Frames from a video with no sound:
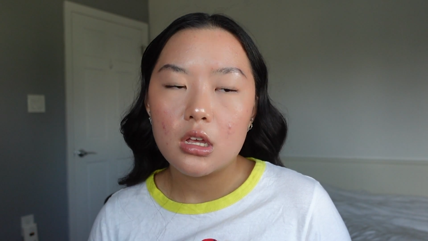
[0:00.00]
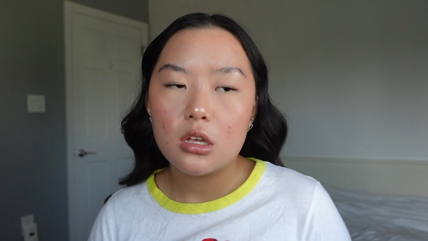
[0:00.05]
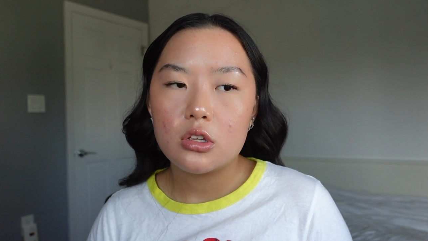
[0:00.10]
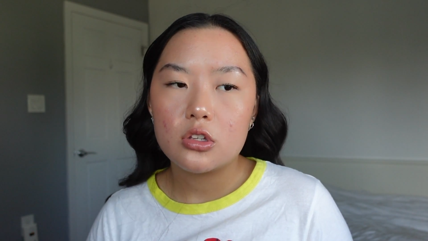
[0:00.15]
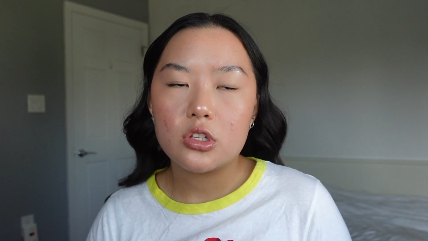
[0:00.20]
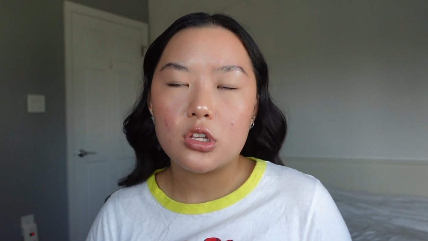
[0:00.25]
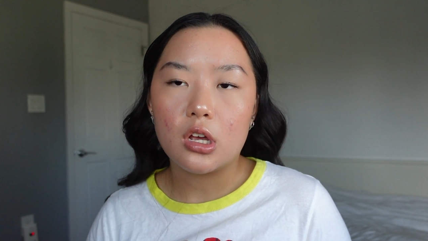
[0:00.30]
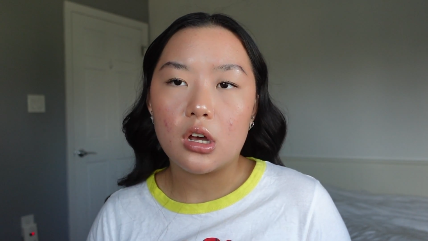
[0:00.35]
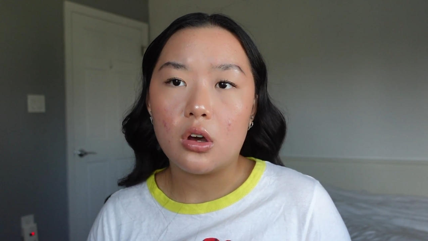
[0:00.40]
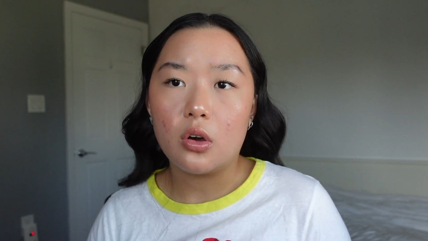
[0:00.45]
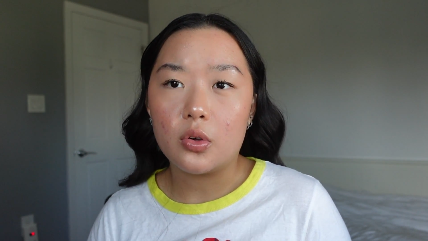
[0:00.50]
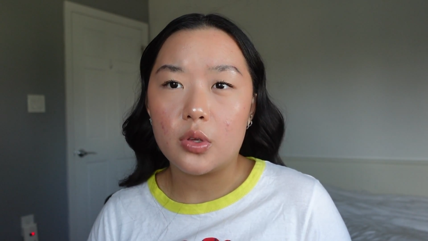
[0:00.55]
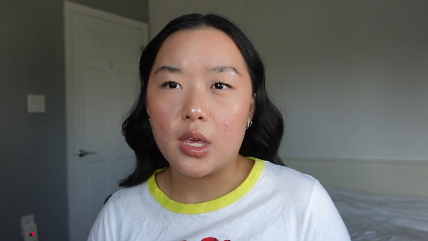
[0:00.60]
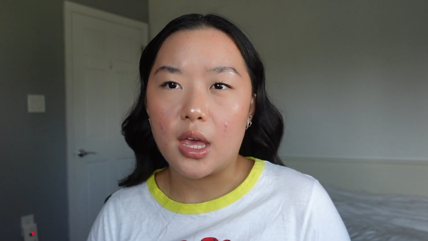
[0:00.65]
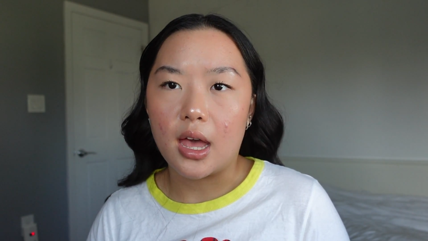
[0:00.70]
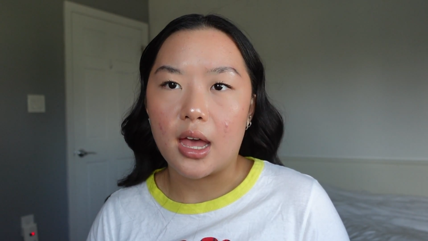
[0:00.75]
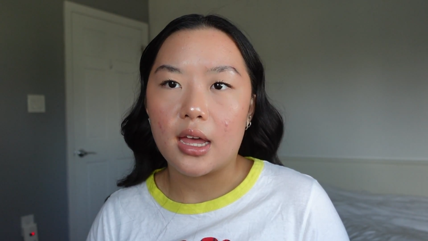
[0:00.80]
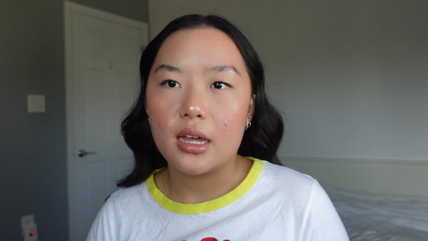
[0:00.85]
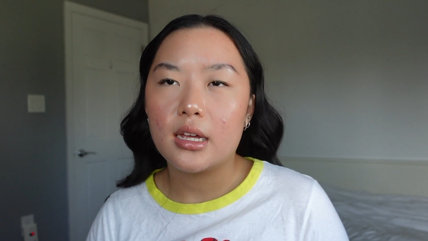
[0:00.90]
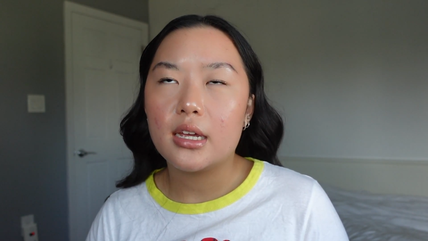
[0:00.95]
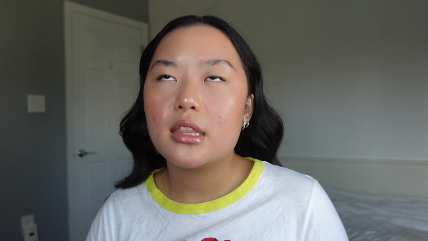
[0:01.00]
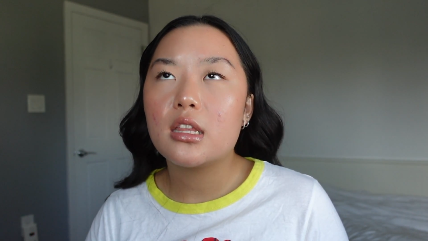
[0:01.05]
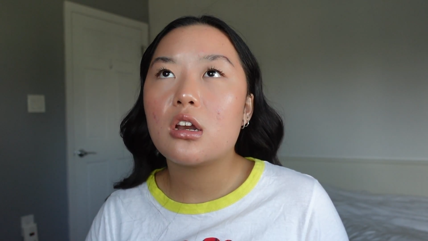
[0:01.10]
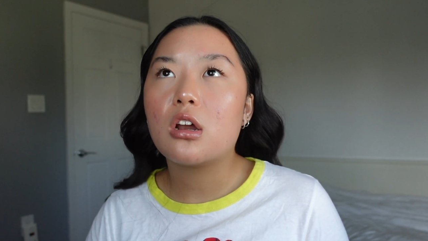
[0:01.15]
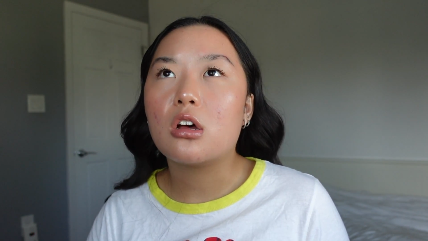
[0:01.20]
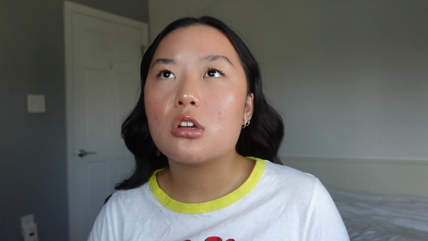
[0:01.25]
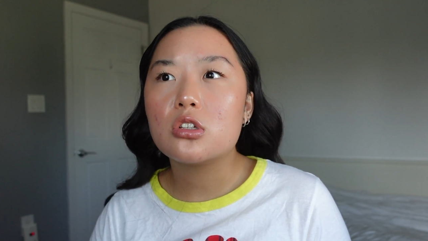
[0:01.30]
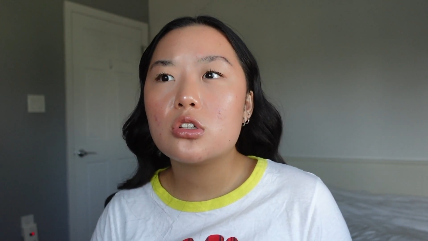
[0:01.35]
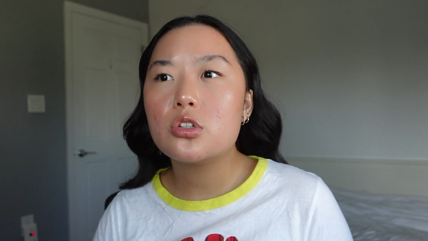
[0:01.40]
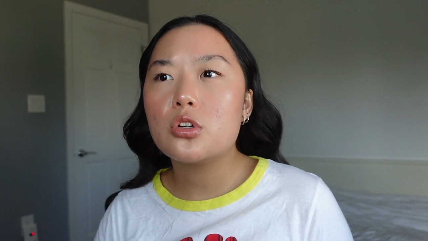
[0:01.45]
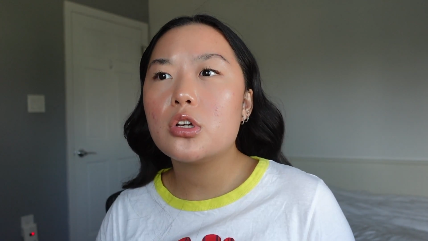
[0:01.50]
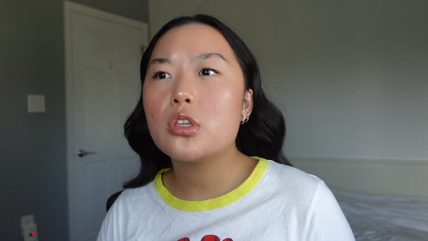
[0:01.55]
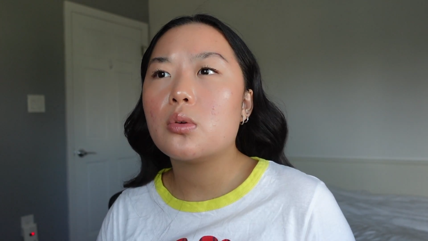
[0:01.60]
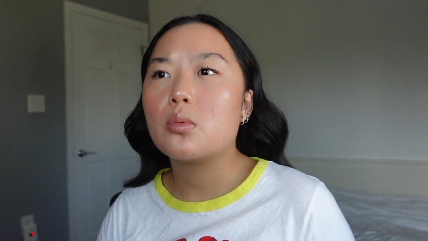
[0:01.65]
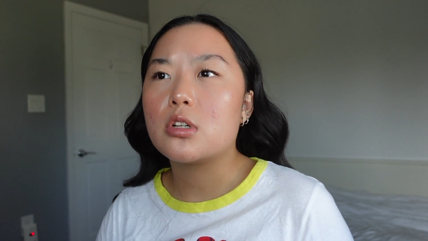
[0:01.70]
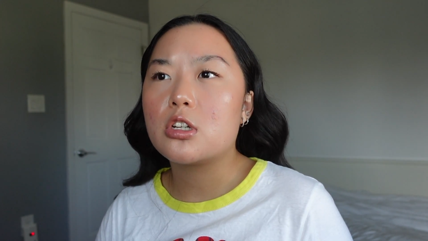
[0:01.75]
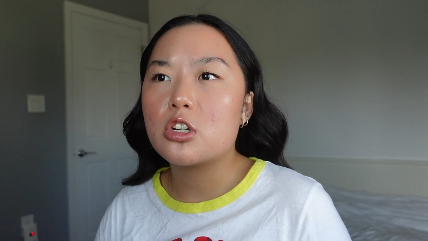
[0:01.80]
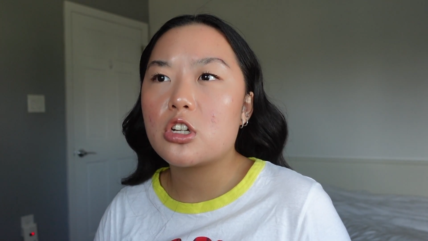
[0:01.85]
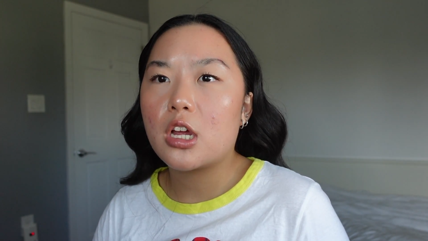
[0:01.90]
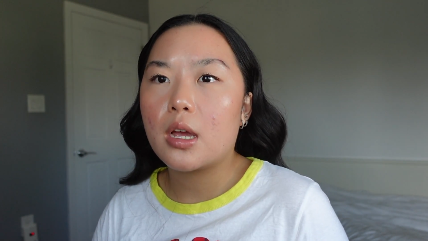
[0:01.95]
So yeah, and then also during the
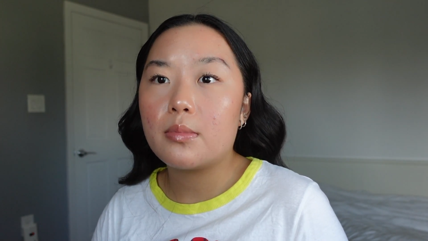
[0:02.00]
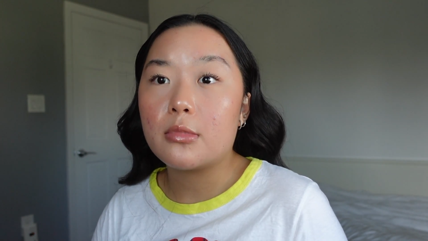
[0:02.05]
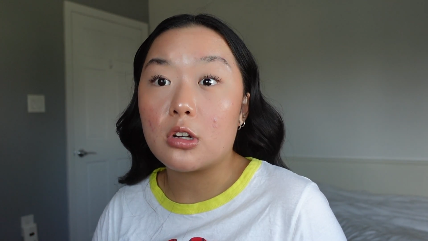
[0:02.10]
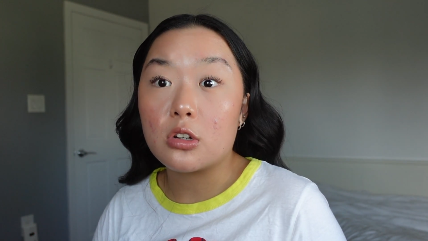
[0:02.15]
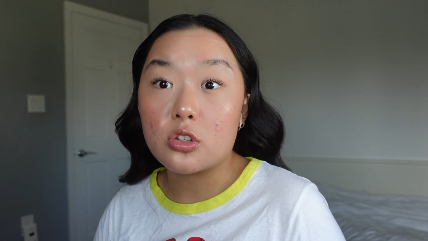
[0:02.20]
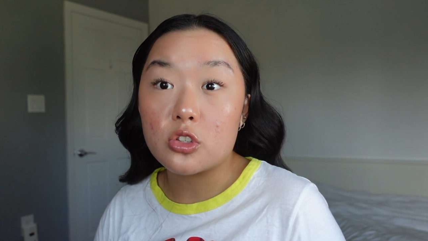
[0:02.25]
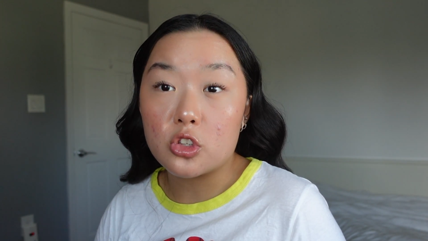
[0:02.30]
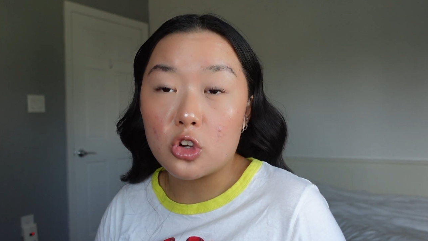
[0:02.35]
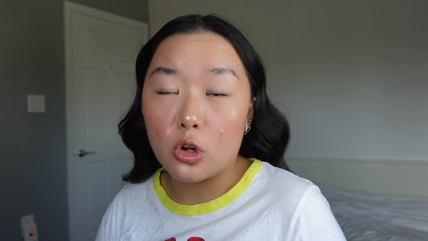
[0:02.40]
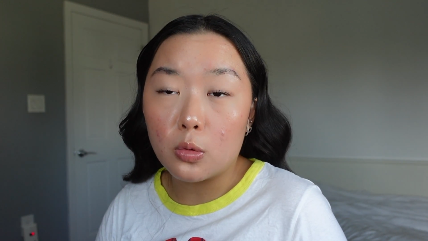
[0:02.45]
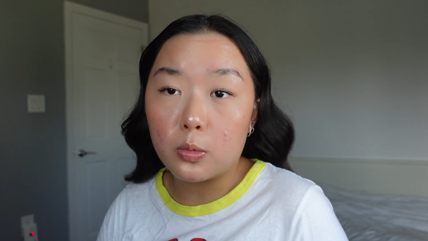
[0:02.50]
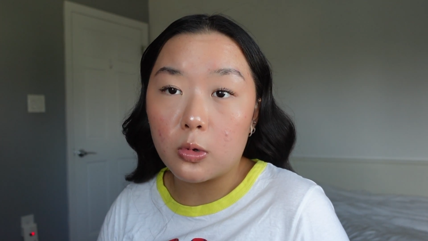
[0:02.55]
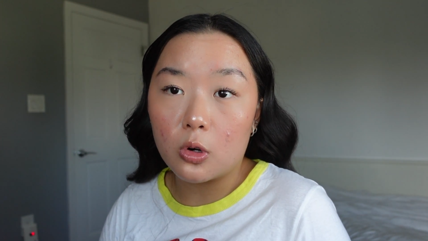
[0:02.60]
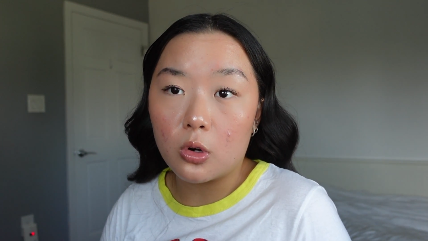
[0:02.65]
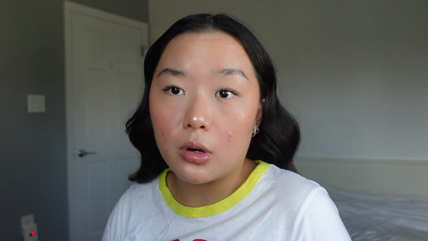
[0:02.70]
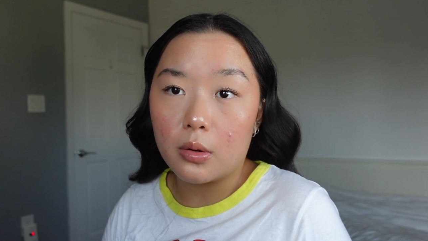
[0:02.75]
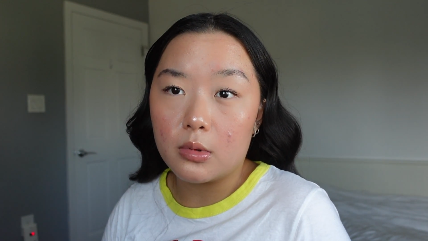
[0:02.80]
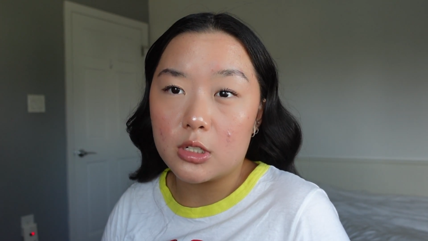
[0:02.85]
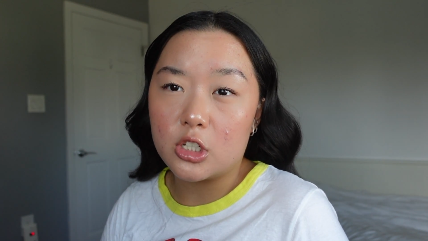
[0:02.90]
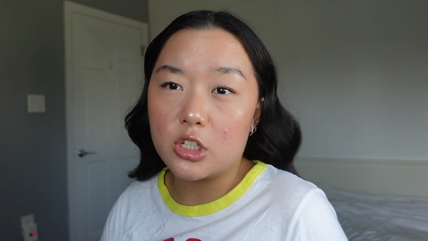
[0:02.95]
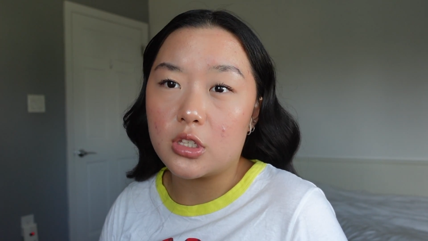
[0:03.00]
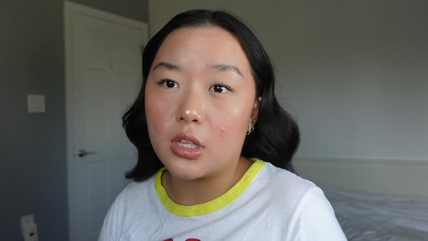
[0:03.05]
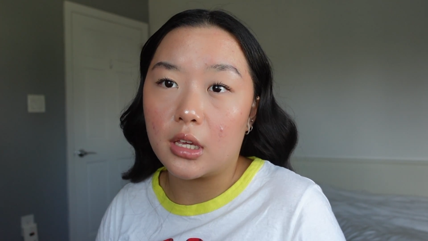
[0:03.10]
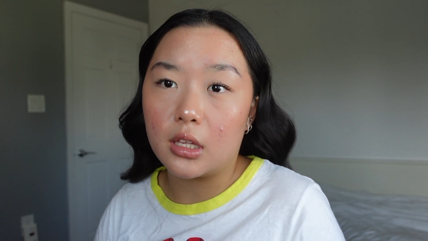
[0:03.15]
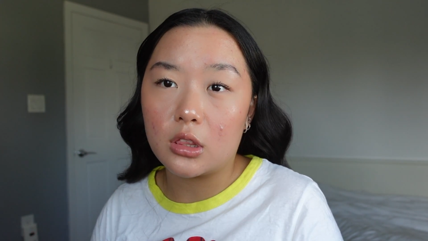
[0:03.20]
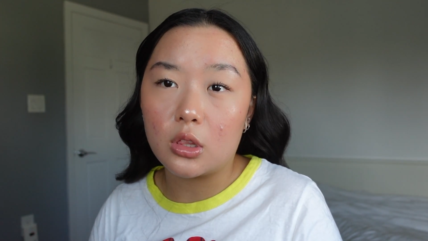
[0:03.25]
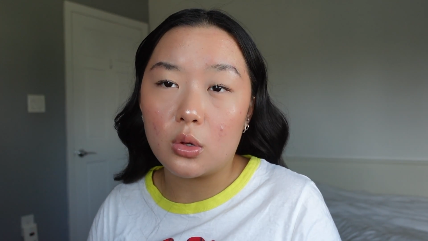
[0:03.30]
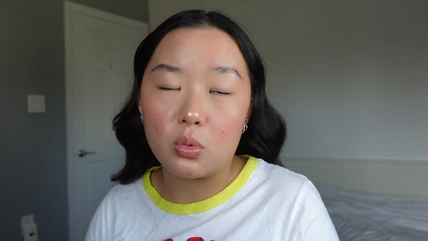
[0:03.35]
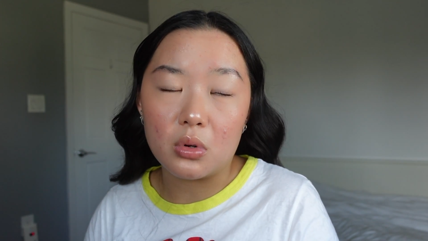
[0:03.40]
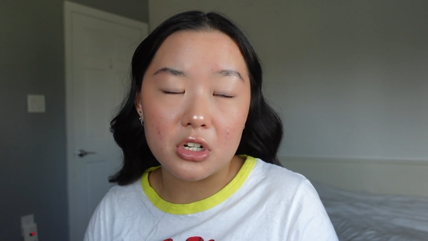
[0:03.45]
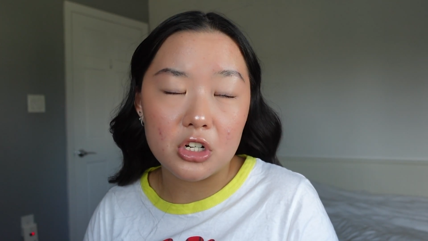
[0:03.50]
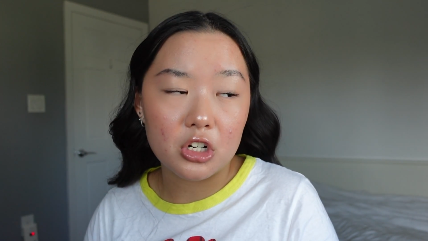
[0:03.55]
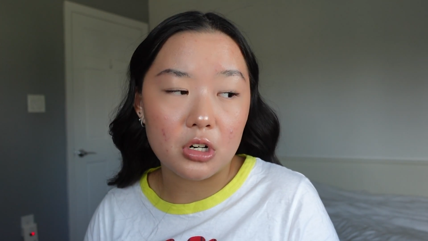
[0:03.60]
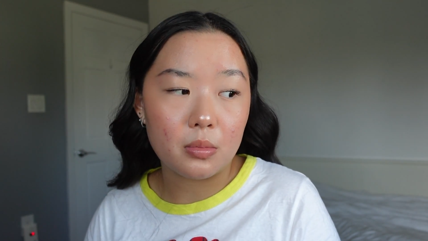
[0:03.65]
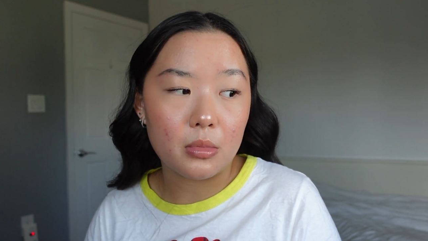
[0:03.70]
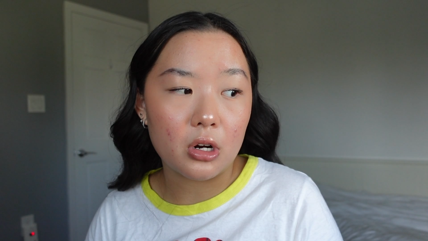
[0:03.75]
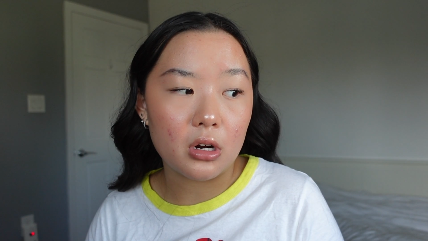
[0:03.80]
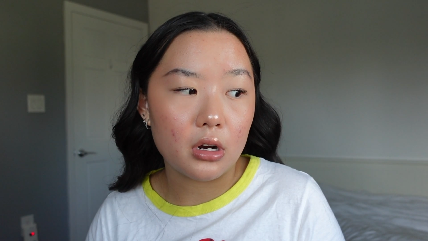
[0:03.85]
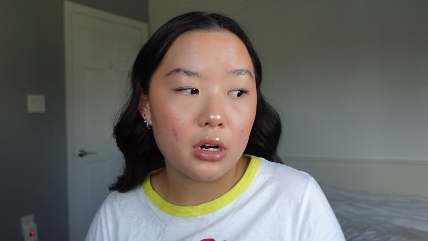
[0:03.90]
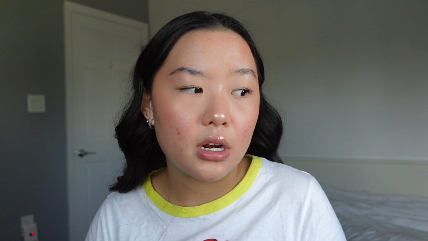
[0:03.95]
wintertime there's Snowport, which is like the winter
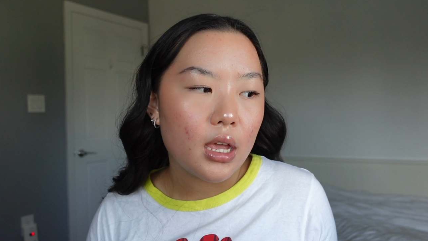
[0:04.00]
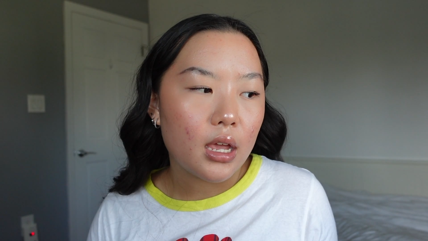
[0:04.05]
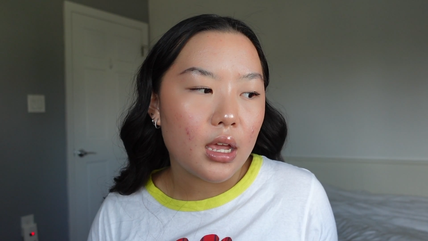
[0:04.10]
mart,